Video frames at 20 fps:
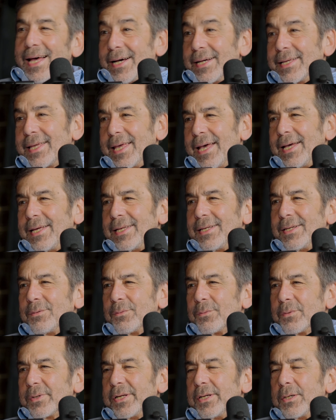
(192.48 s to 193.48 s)
Again,
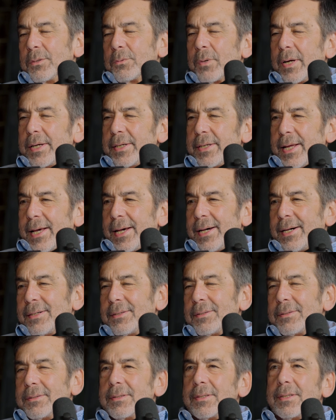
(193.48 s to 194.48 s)
you know, right
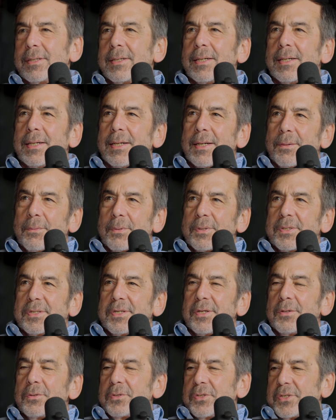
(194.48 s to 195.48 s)
now we're
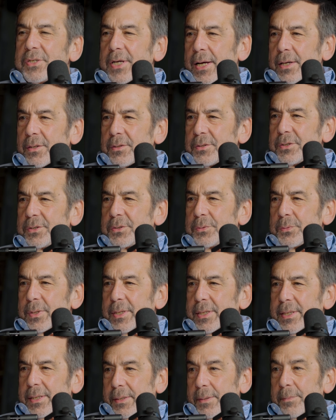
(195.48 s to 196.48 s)
still challenged
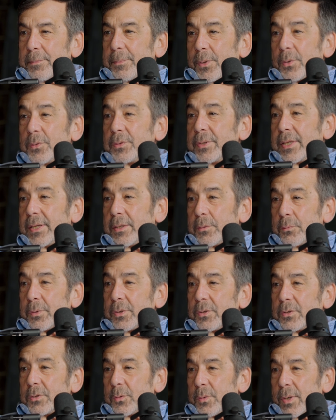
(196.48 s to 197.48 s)
with building the
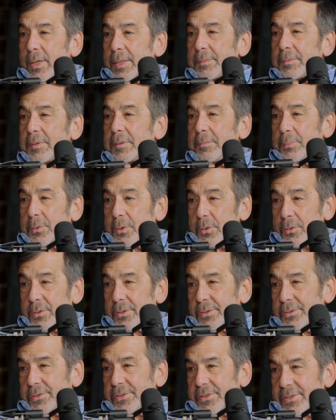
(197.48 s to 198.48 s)
real quantum
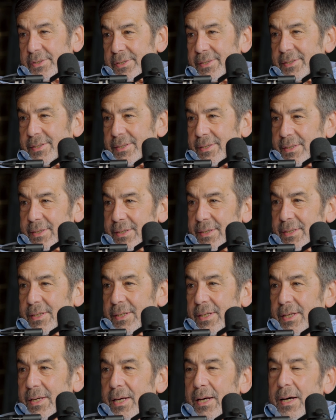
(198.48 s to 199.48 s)
computers.
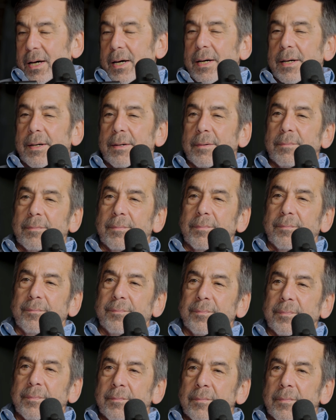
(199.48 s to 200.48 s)

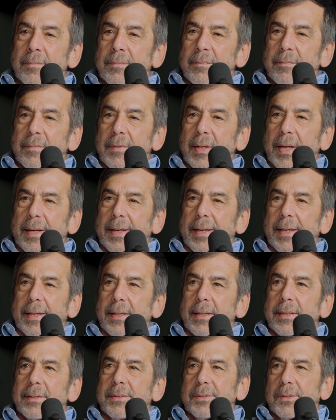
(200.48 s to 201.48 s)

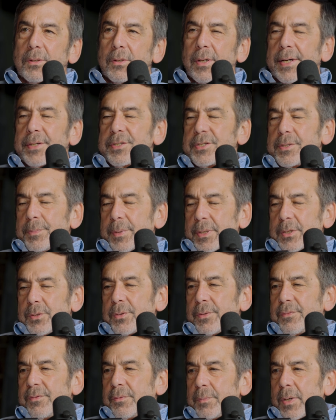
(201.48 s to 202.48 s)
It still has to be
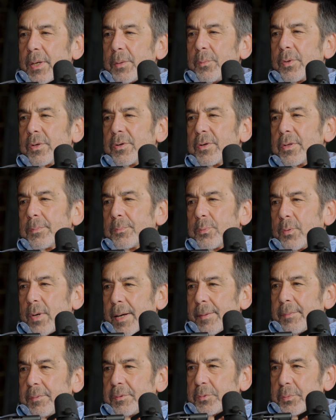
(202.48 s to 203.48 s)
driven by what are the
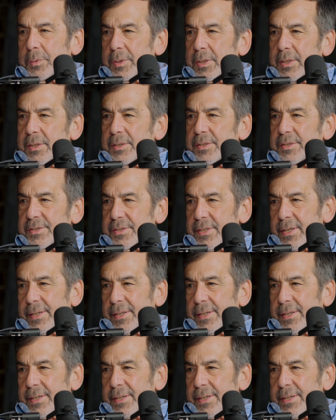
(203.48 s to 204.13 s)
problems we need to